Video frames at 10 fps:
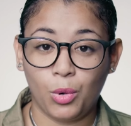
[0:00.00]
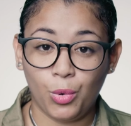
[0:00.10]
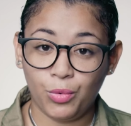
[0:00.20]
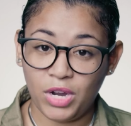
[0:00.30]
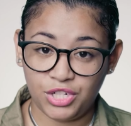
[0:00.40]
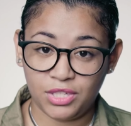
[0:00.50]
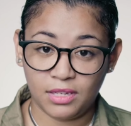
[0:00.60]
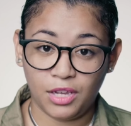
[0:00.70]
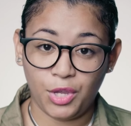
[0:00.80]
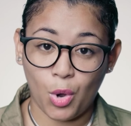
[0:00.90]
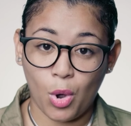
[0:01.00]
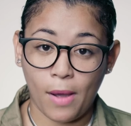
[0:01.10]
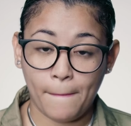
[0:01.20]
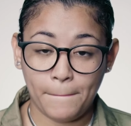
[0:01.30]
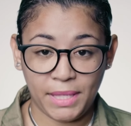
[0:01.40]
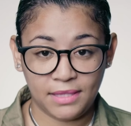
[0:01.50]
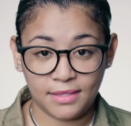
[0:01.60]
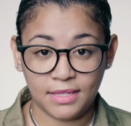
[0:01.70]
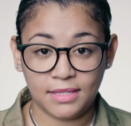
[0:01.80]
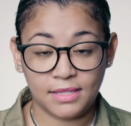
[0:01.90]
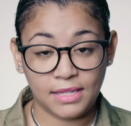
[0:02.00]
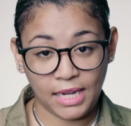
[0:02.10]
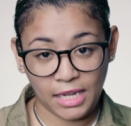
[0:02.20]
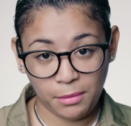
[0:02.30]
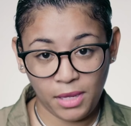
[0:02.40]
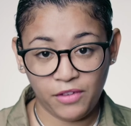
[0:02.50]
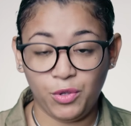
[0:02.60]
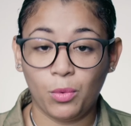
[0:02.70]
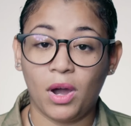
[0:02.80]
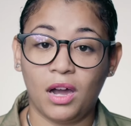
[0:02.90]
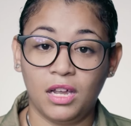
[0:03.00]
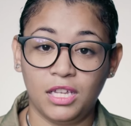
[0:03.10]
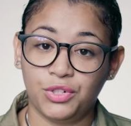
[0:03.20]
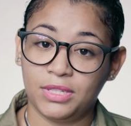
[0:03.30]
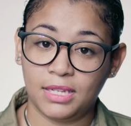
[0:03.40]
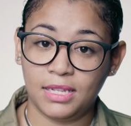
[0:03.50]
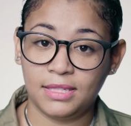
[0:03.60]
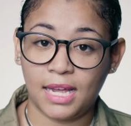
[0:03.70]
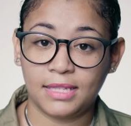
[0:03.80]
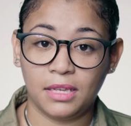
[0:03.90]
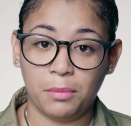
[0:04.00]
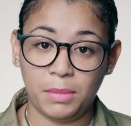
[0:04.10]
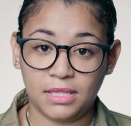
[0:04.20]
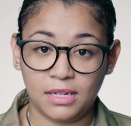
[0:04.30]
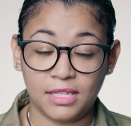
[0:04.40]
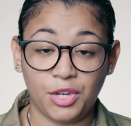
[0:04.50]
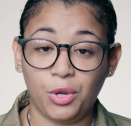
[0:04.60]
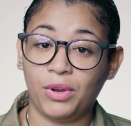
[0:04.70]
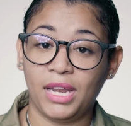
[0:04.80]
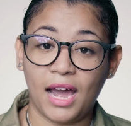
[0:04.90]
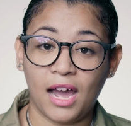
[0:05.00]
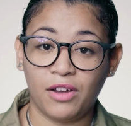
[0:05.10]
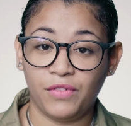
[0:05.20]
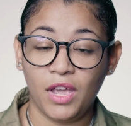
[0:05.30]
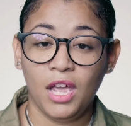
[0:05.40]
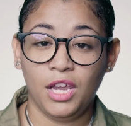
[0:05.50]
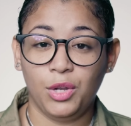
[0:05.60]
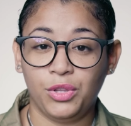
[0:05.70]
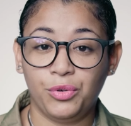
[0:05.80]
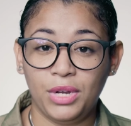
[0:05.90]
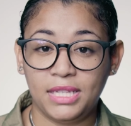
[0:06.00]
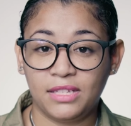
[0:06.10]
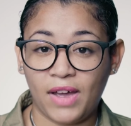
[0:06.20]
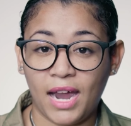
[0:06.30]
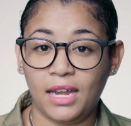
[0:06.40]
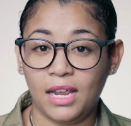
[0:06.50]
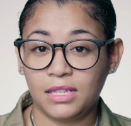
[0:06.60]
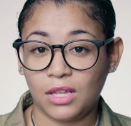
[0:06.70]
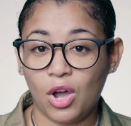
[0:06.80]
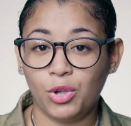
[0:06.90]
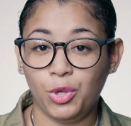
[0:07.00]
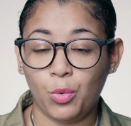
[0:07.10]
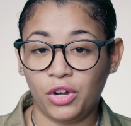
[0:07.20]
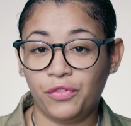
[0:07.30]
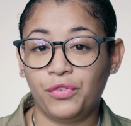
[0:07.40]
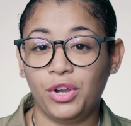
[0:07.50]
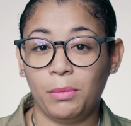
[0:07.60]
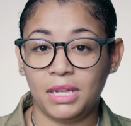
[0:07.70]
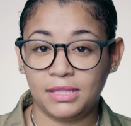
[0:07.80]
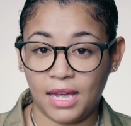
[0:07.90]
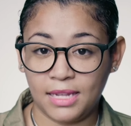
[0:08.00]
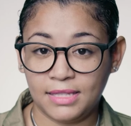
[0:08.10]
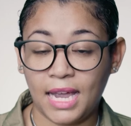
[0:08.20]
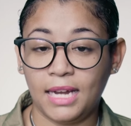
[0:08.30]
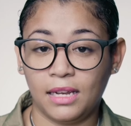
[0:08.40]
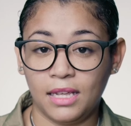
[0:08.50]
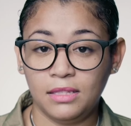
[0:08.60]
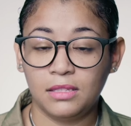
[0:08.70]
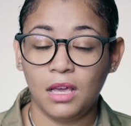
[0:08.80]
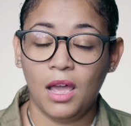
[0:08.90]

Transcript: go register your business name if you are interested in starting a business and you already have the creative idea as to how you want to frame it and title it,